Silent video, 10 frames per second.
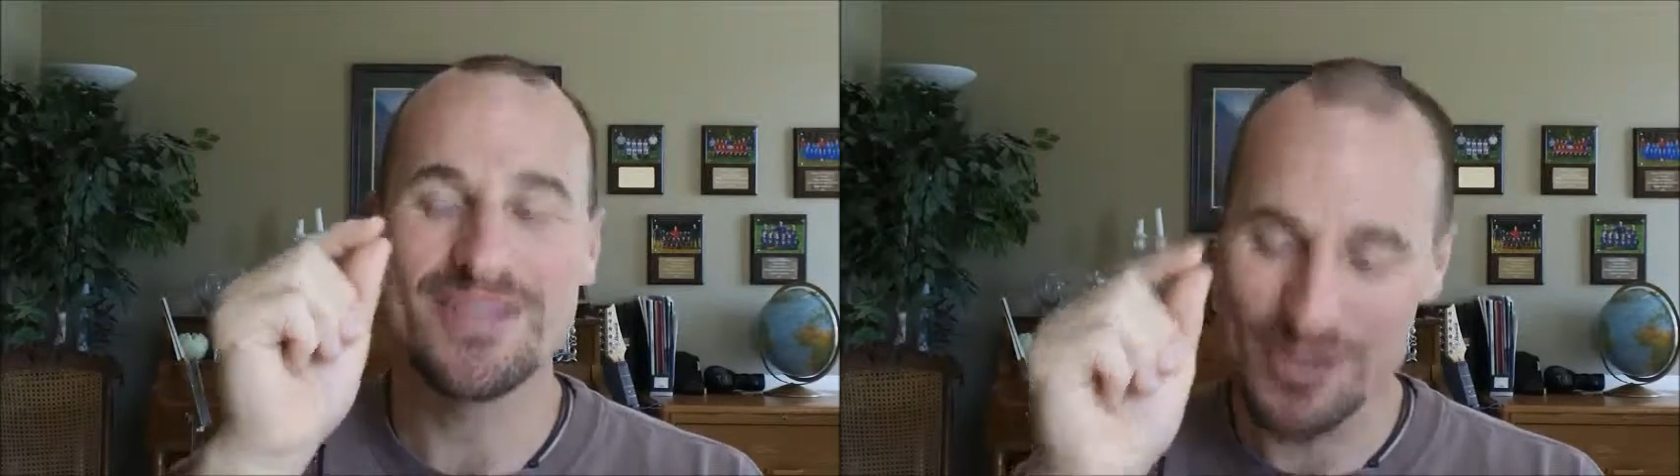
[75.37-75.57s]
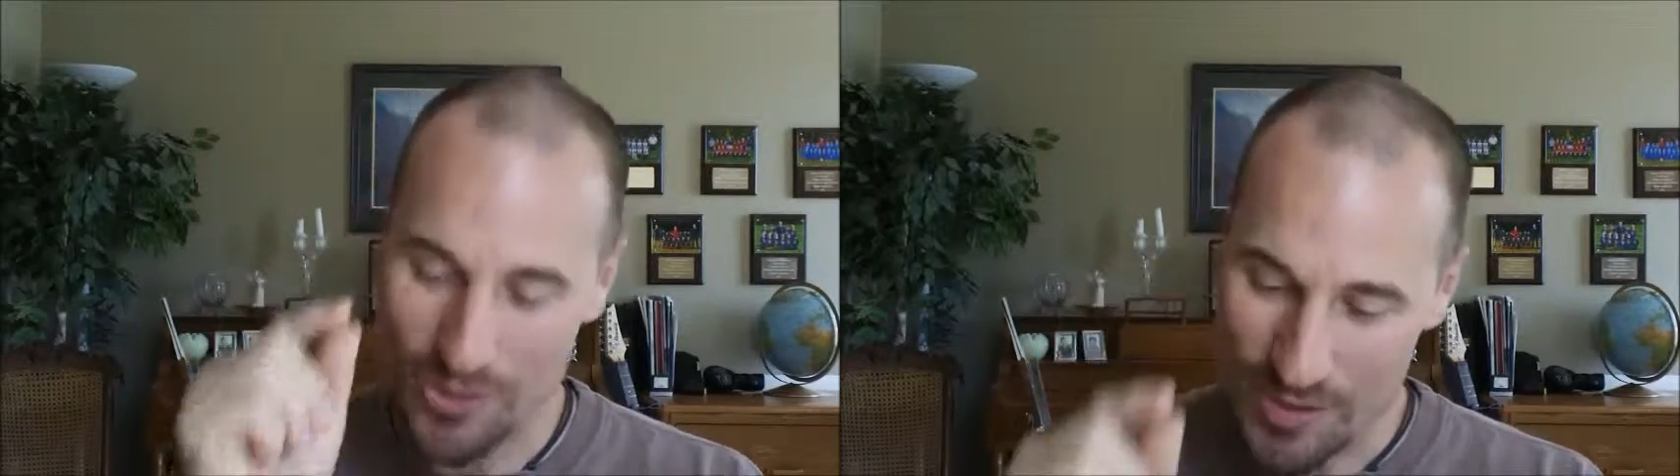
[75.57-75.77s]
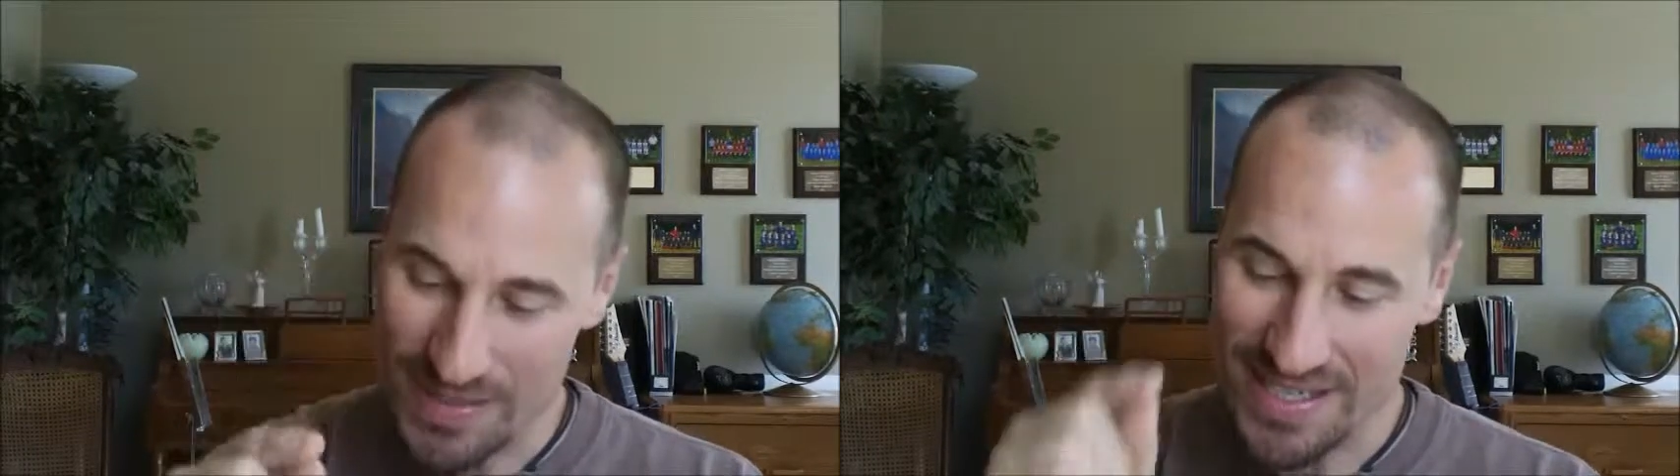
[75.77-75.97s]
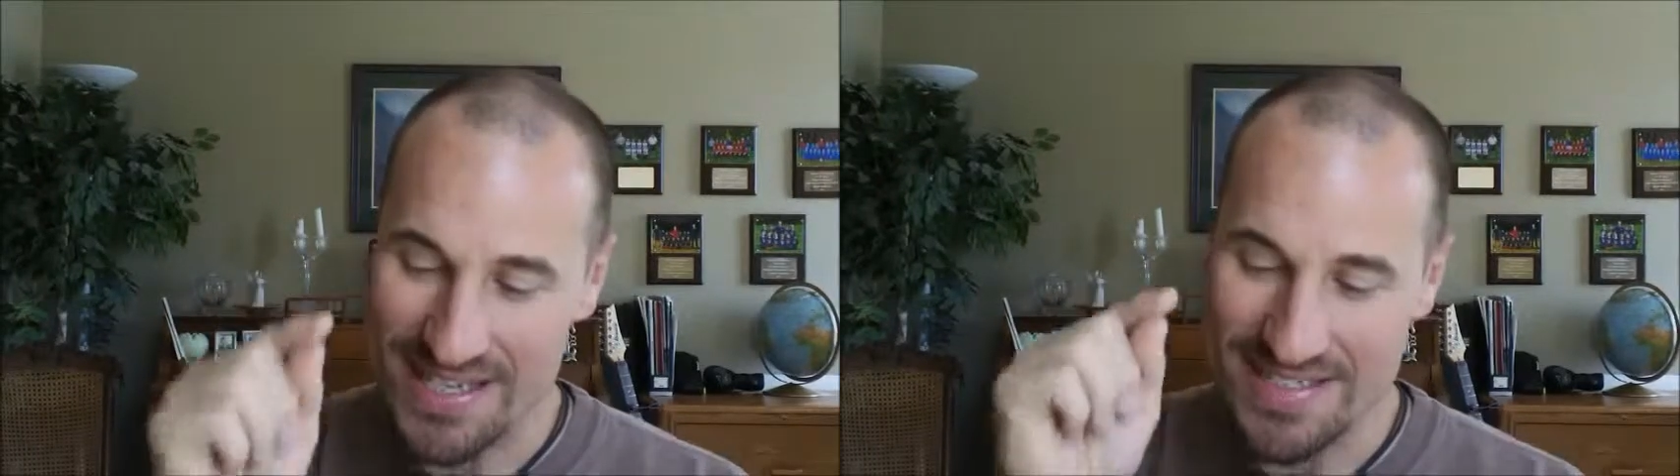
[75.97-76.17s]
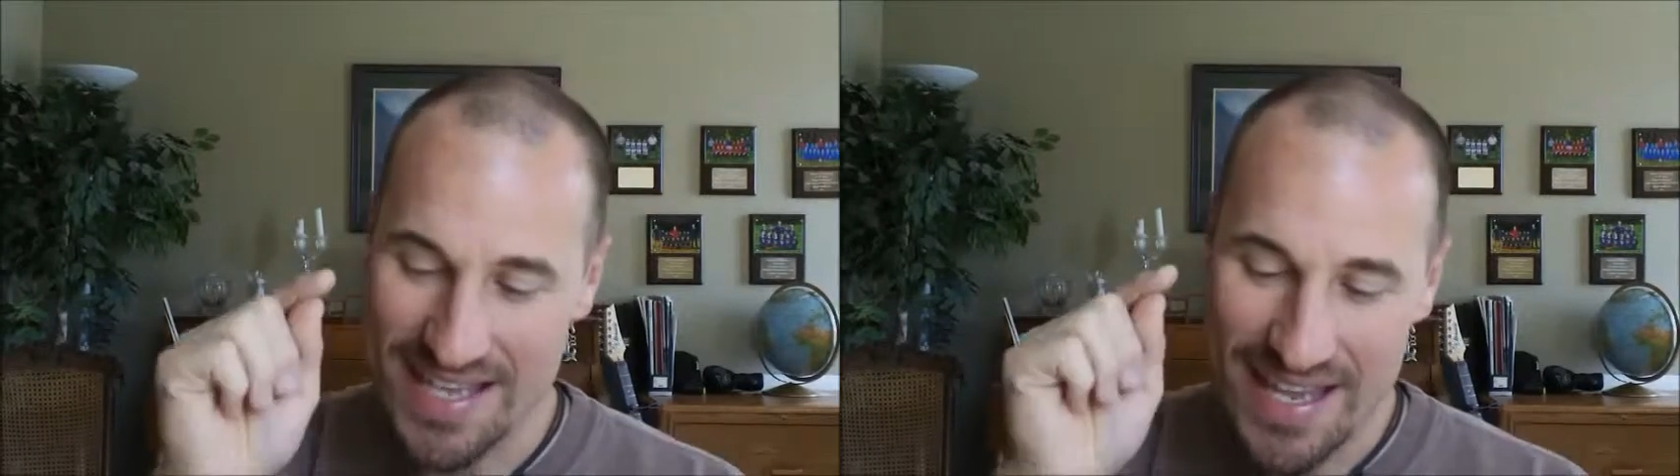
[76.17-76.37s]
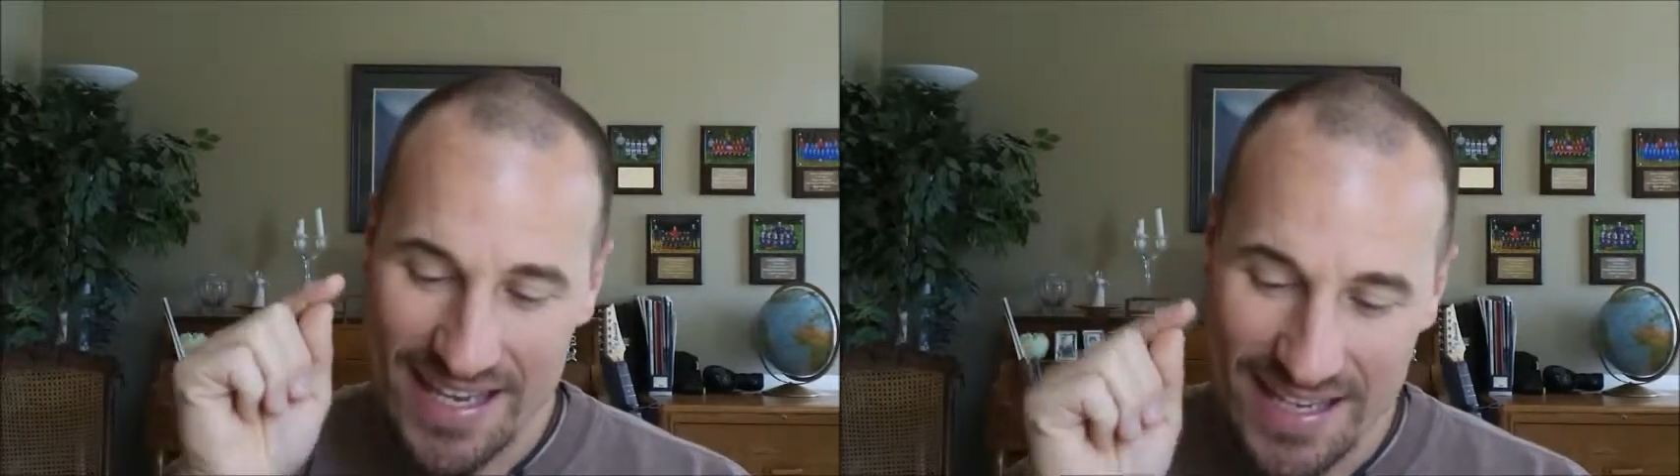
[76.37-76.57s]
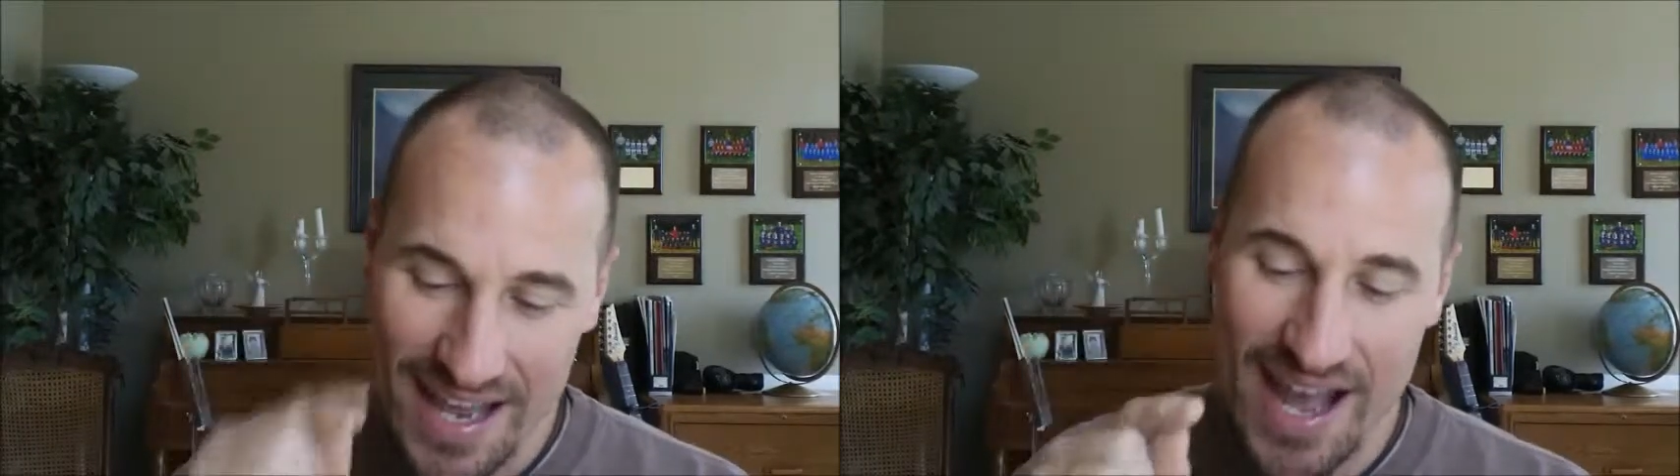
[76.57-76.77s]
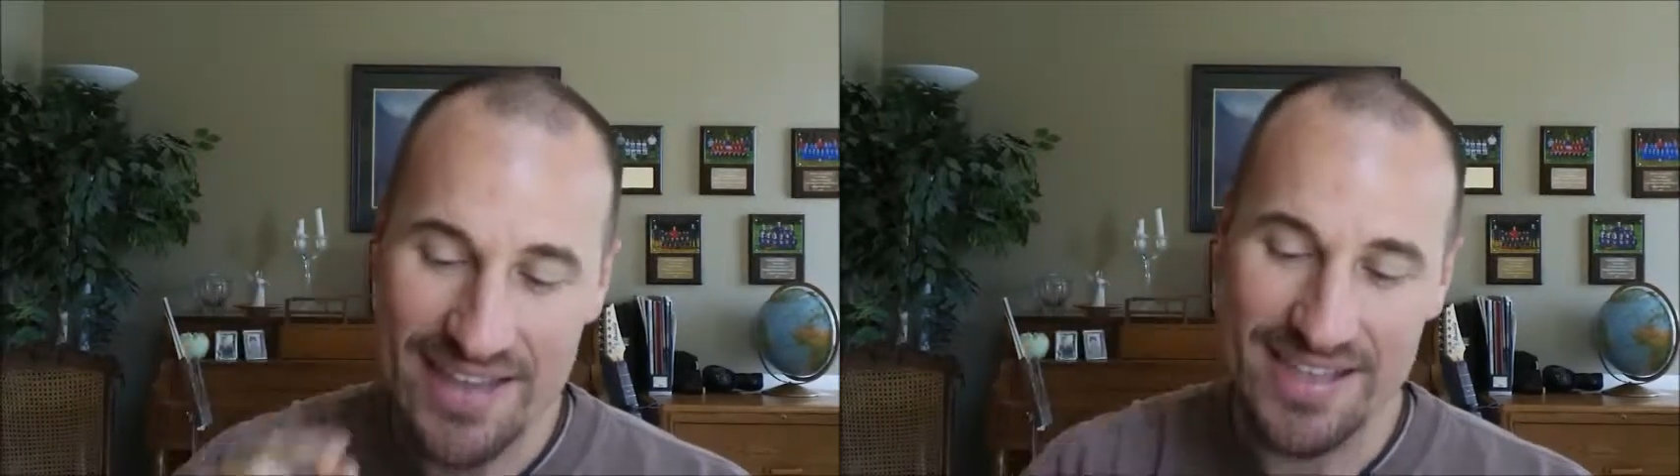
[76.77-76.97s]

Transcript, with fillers: to glory because God,